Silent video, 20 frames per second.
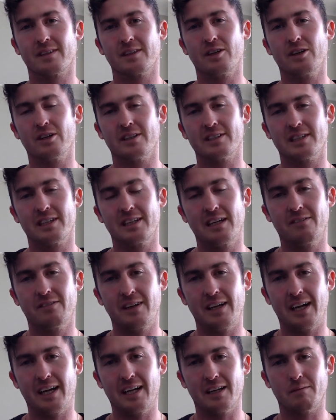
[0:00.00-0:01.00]
God is in
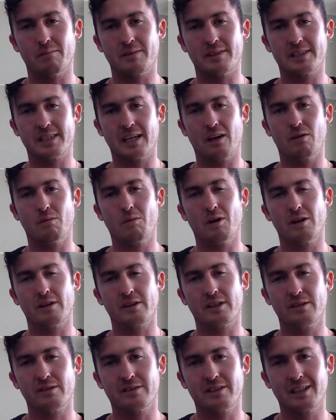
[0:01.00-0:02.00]
every atom, cell,
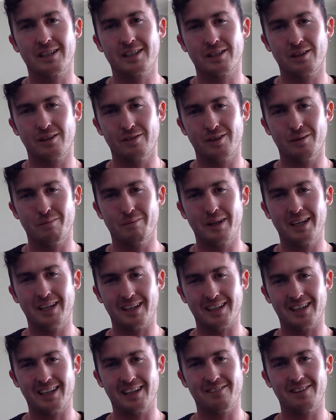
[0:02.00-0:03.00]
molecule, tissue of your
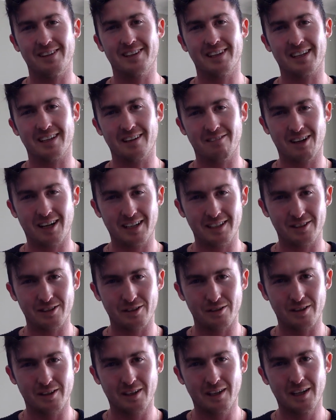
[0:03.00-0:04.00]
being and everything around
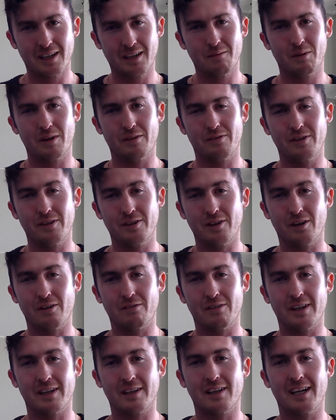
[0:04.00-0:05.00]
you. But if you don't
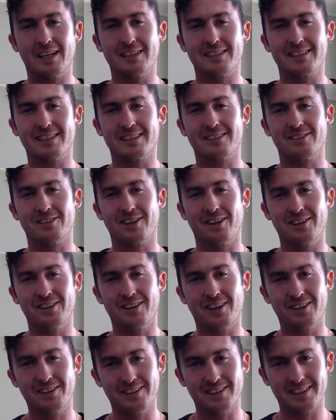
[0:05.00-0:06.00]
realize this or don't
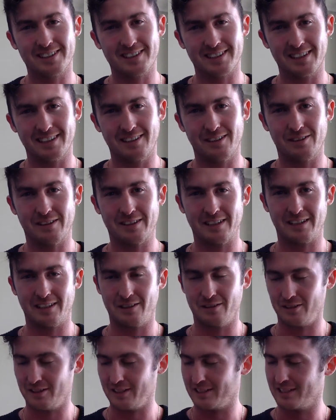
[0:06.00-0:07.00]
know this, then you
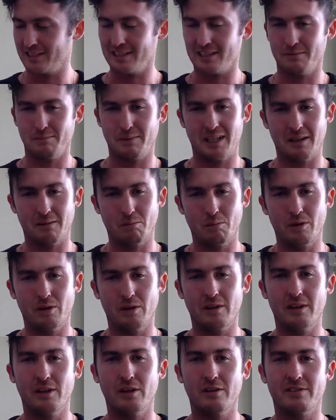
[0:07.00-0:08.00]
think you're just this mere
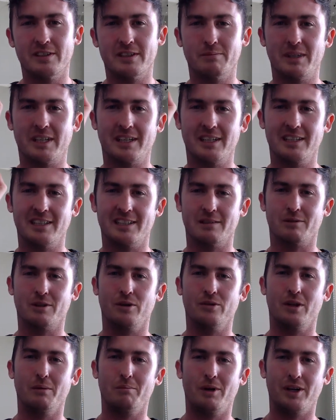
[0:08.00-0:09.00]
nervous mechanism
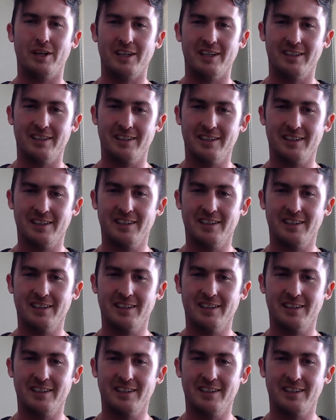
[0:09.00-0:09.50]
called the body.